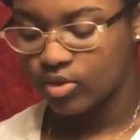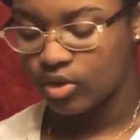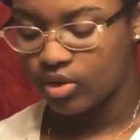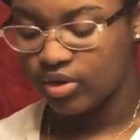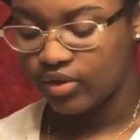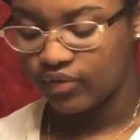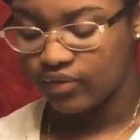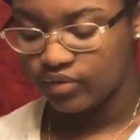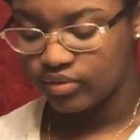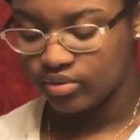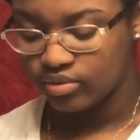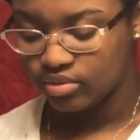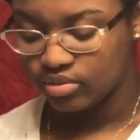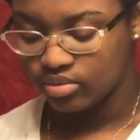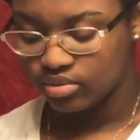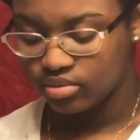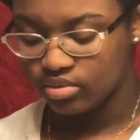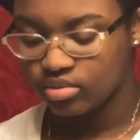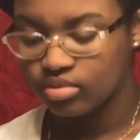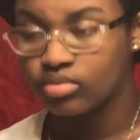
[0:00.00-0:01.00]
whatever.
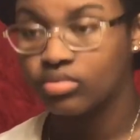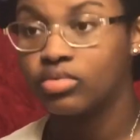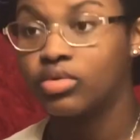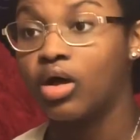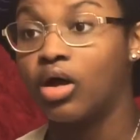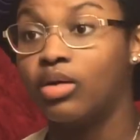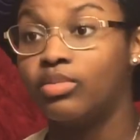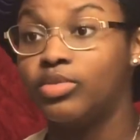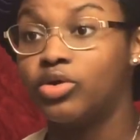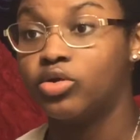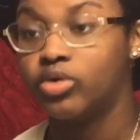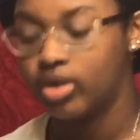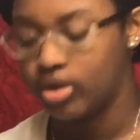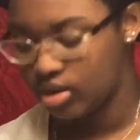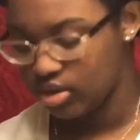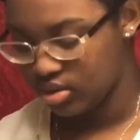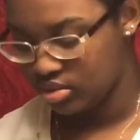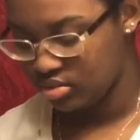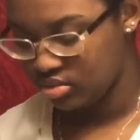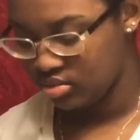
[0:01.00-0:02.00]
Call me
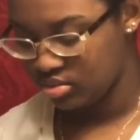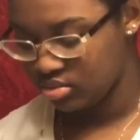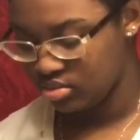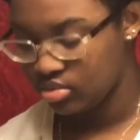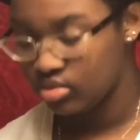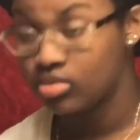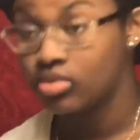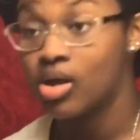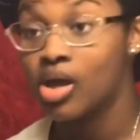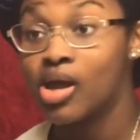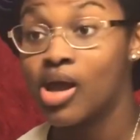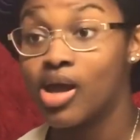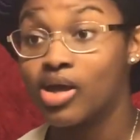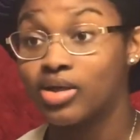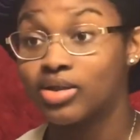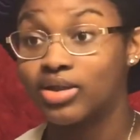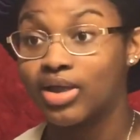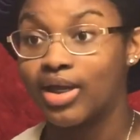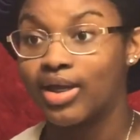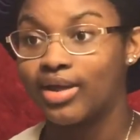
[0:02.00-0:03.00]
crazy,
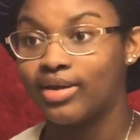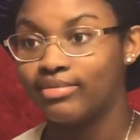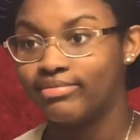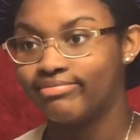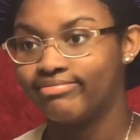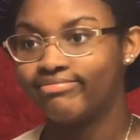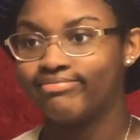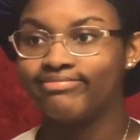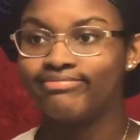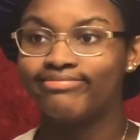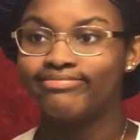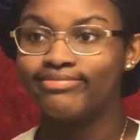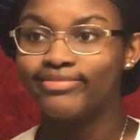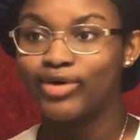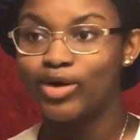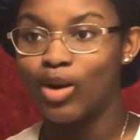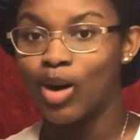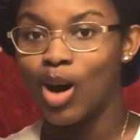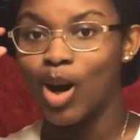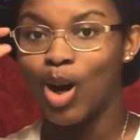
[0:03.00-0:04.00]
cause I
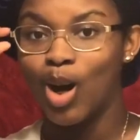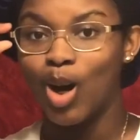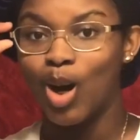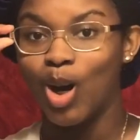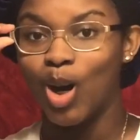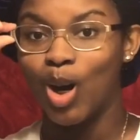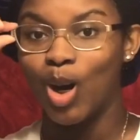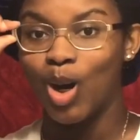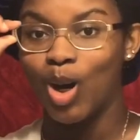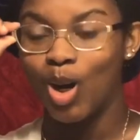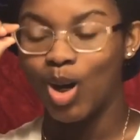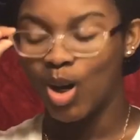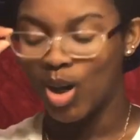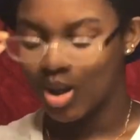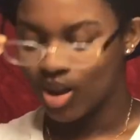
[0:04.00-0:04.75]
am. Oh,